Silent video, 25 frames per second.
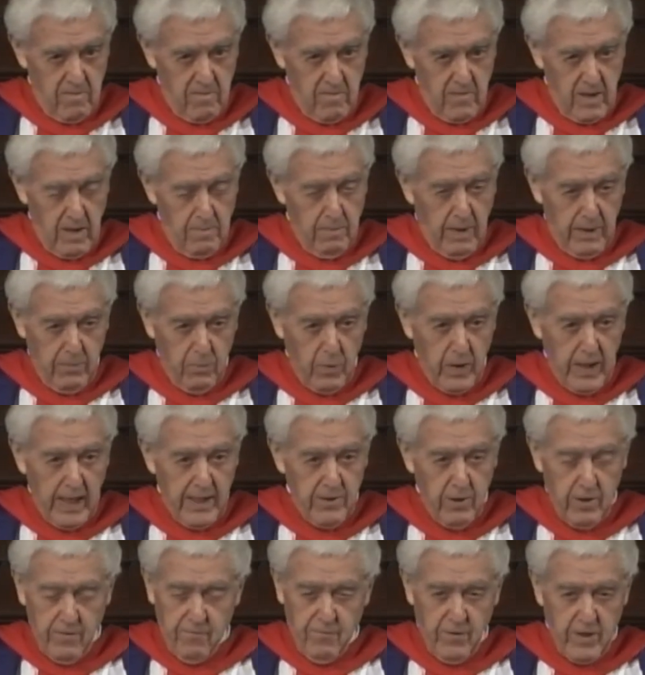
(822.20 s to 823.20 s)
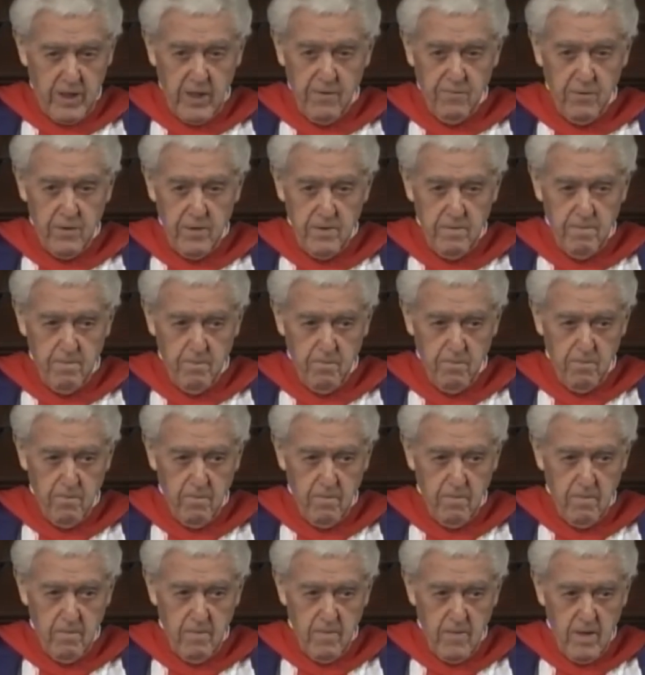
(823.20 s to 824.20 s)
but we are not forgiven,
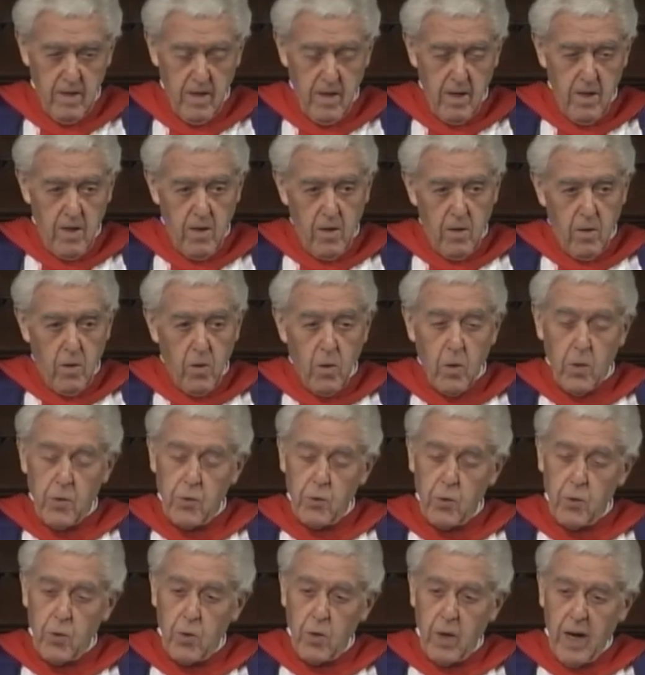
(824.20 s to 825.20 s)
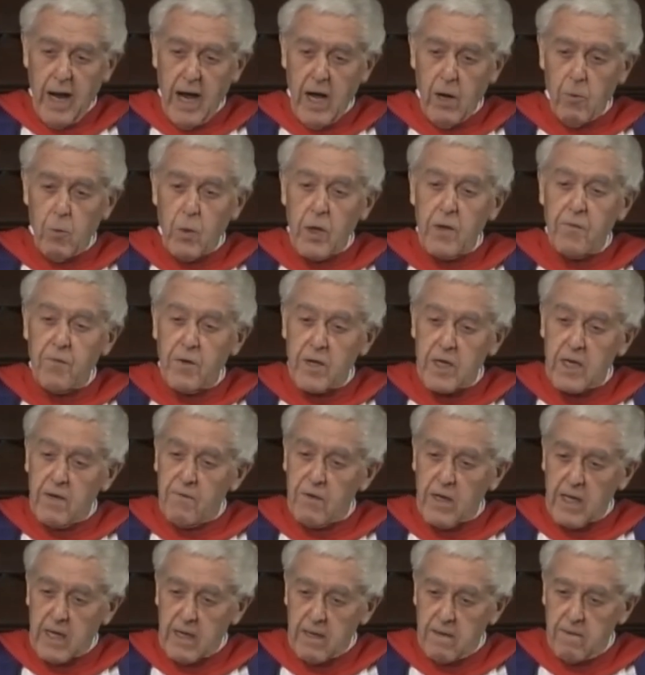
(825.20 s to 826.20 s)
or nor are we
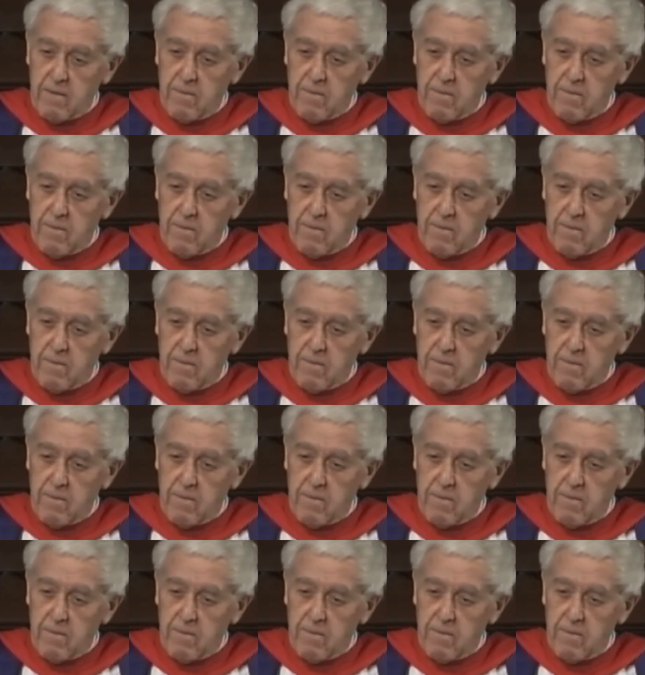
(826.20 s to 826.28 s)
forgiving.